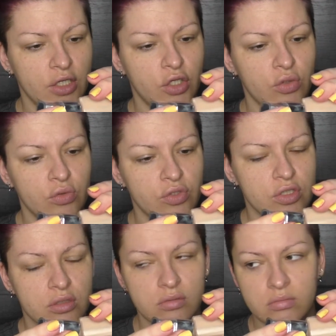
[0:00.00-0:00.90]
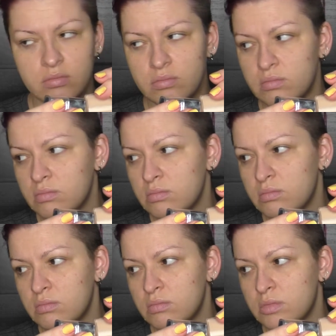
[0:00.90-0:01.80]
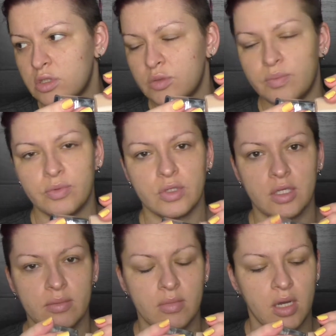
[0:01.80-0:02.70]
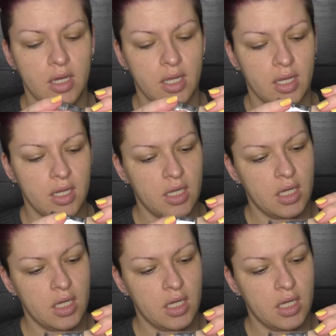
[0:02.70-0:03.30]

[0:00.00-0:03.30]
used to putting my